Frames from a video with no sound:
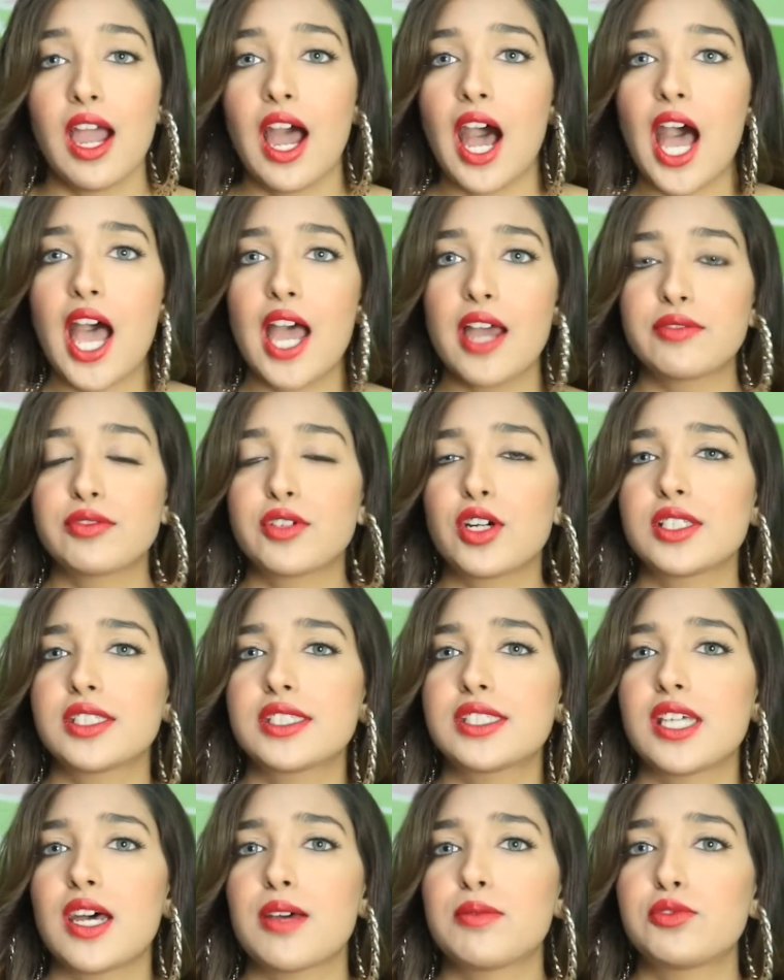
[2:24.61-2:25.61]
I have got
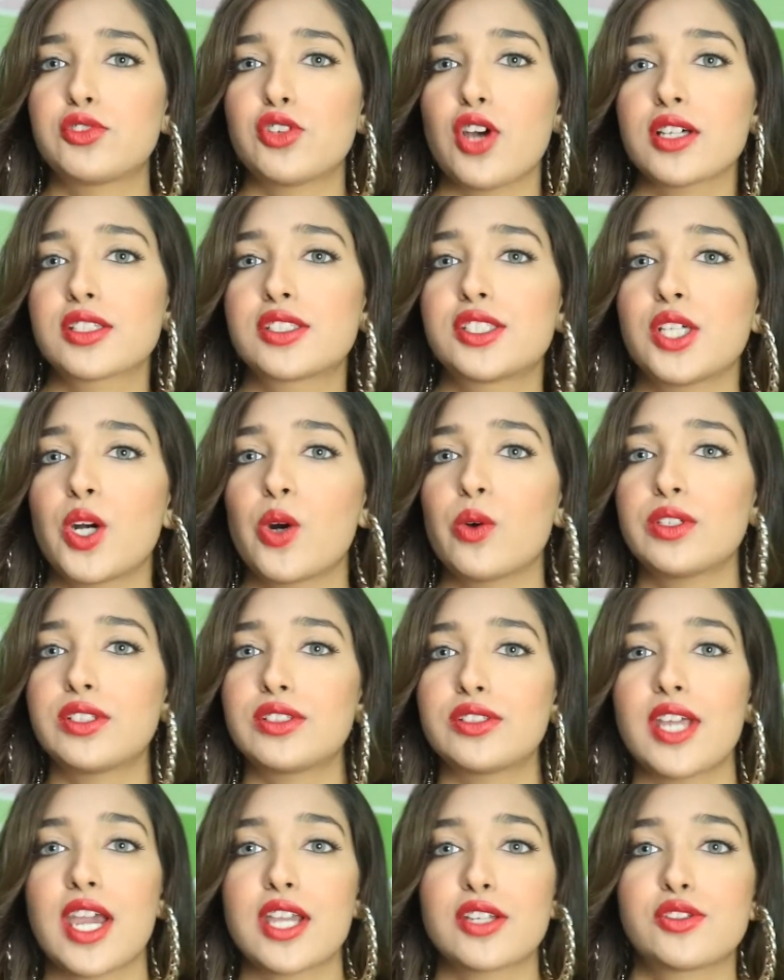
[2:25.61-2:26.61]
some drugstore
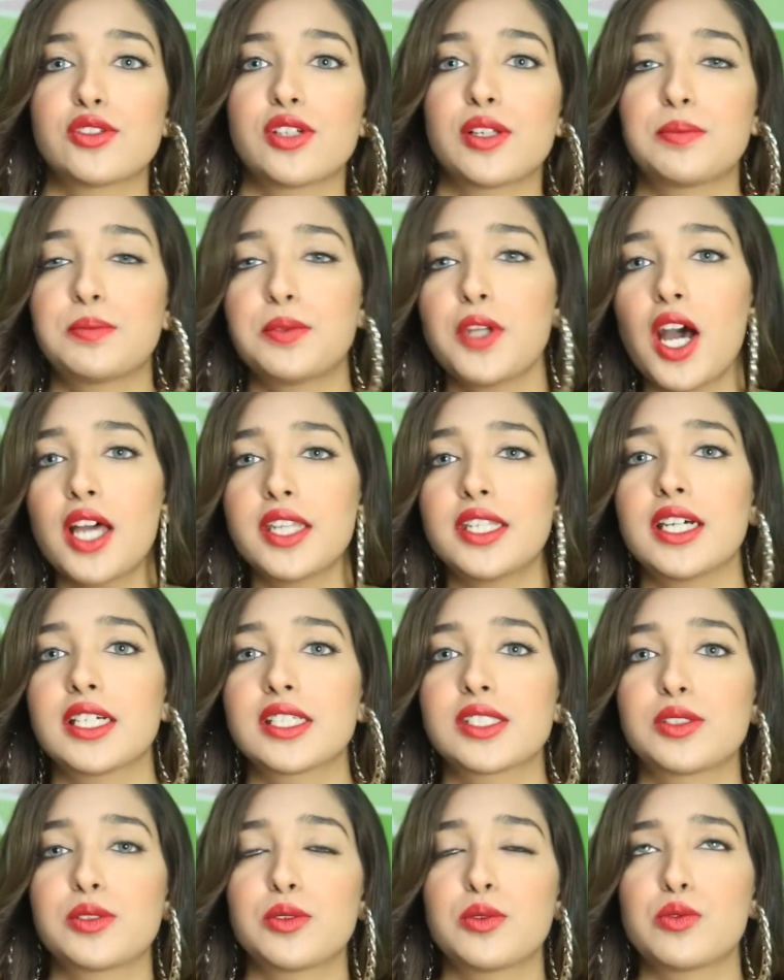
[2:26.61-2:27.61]
international
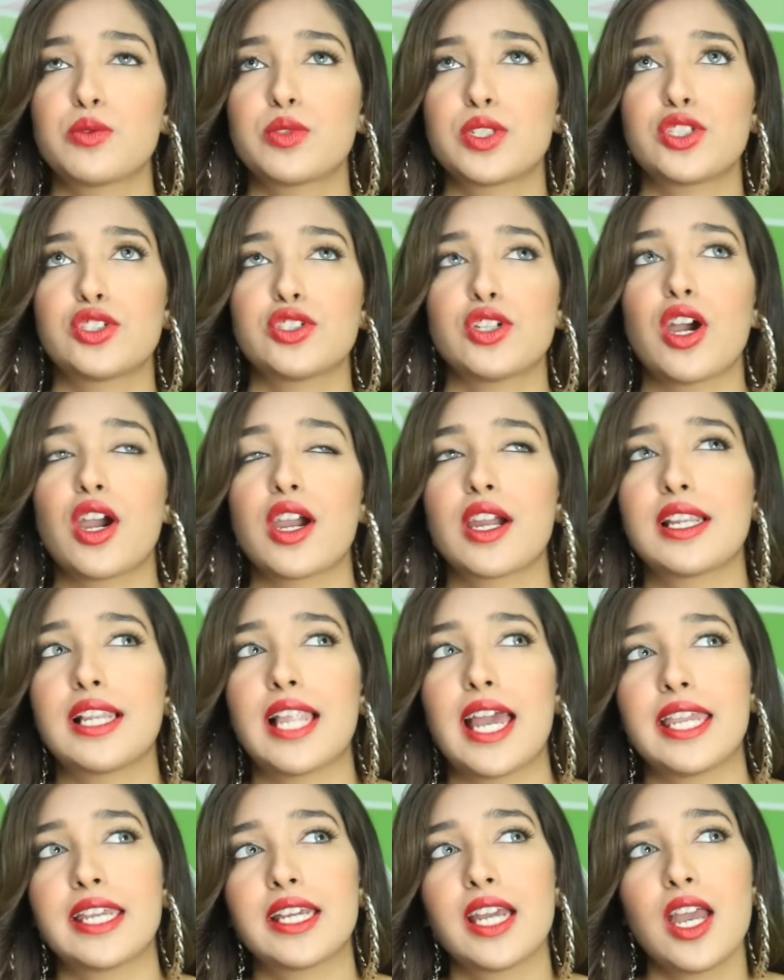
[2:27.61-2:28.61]
products which are
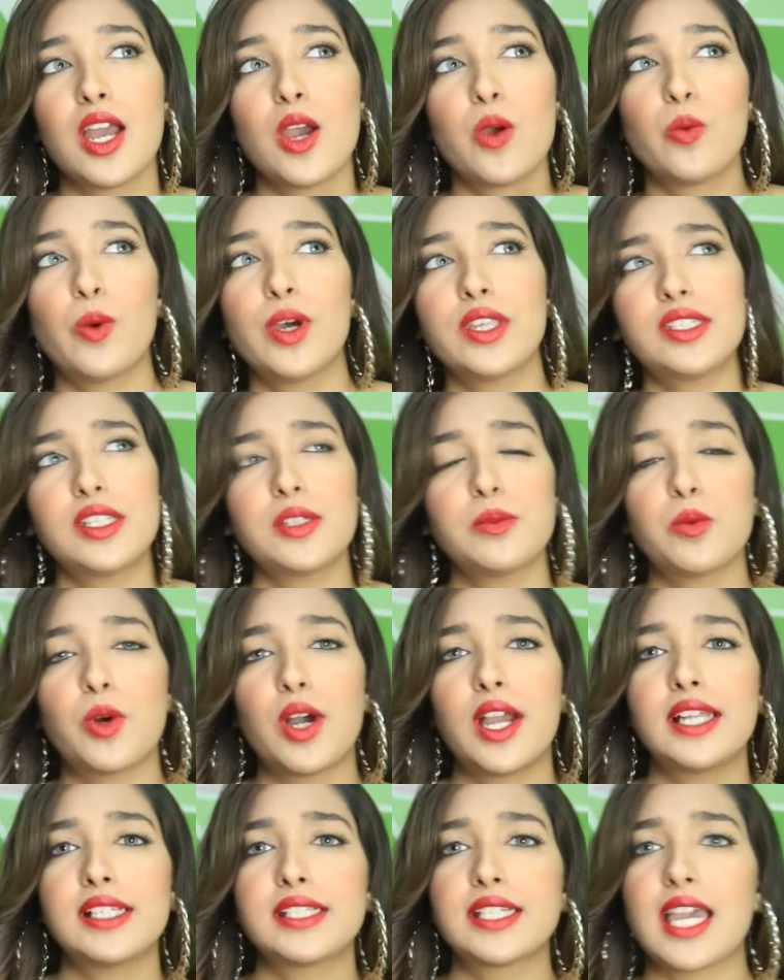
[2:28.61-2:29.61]
like Wet n
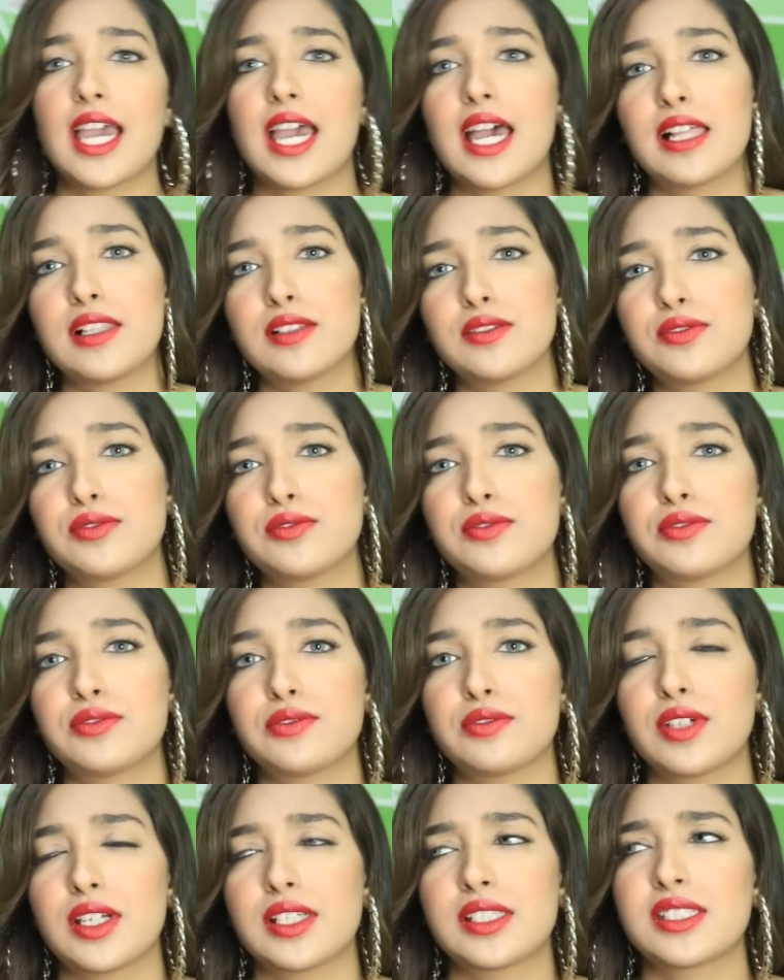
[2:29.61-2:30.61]
Wild, Elf
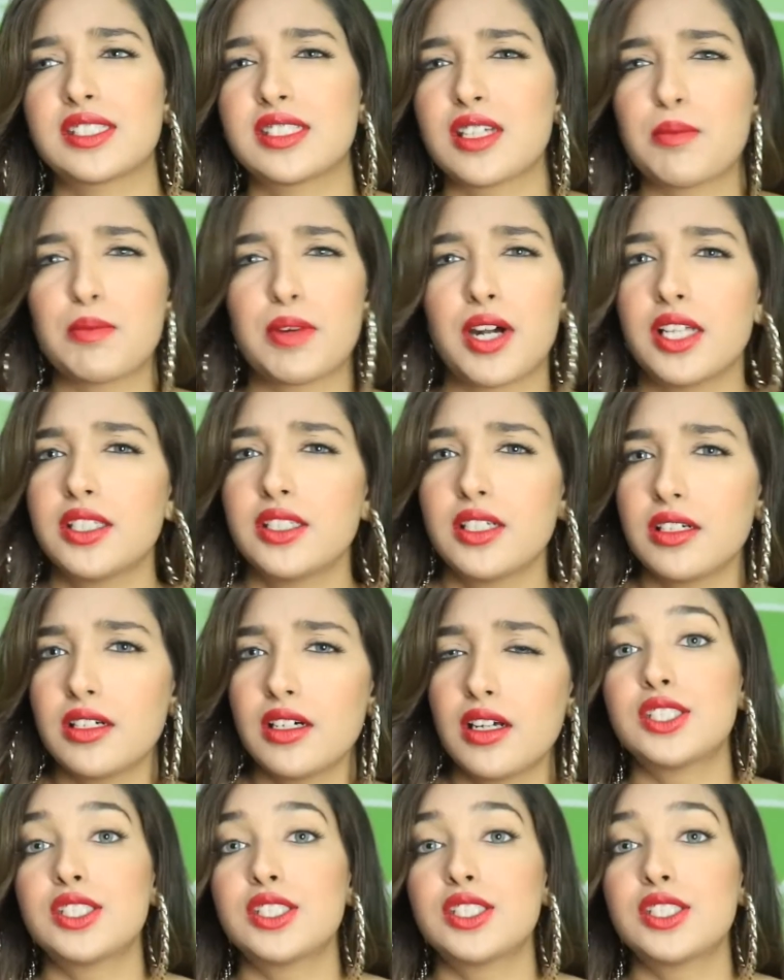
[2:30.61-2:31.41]
and some other.